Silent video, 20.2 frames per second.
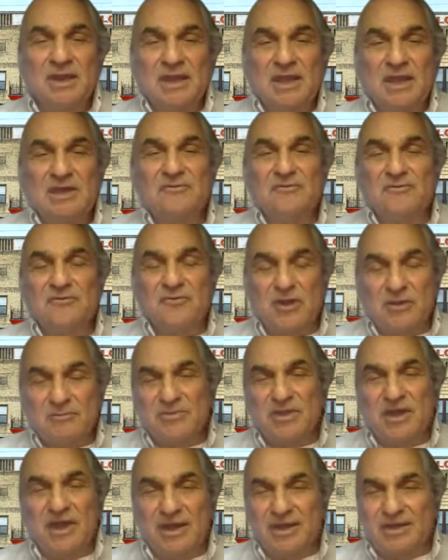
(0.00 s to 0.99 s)
And from
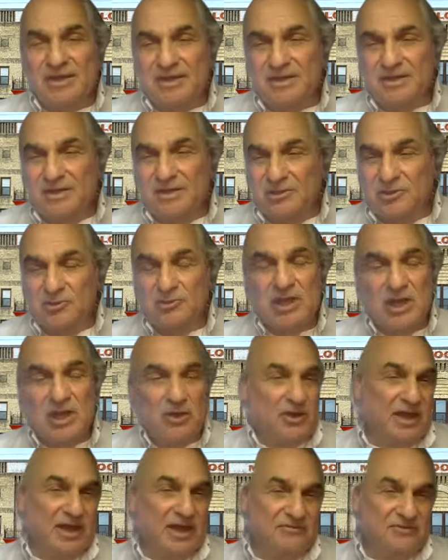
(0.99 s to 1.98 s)
that, you now
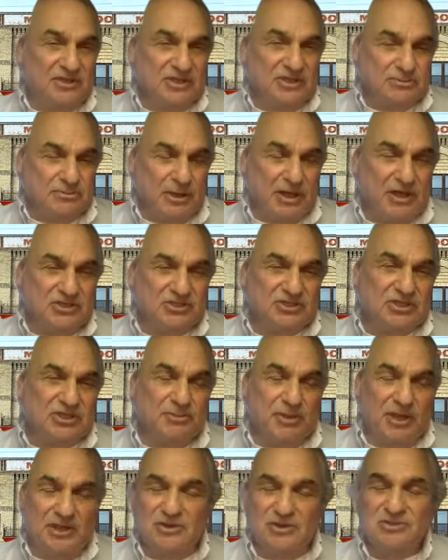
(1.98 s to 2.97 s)
have these
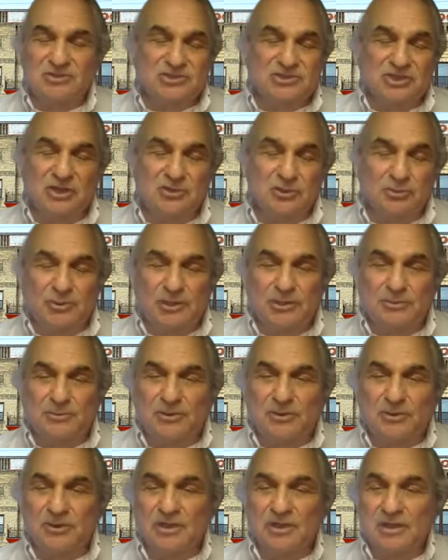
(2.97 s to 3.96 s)
policymakers and other
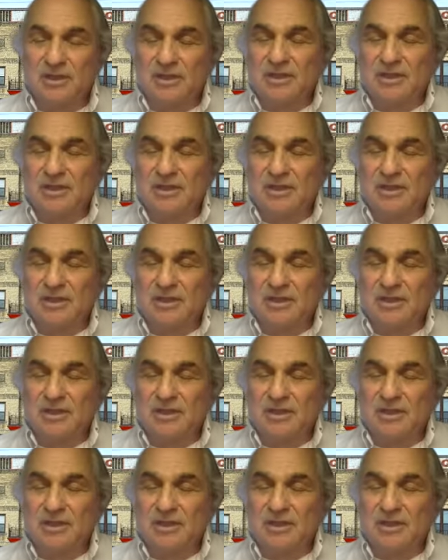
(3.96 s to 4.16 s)
people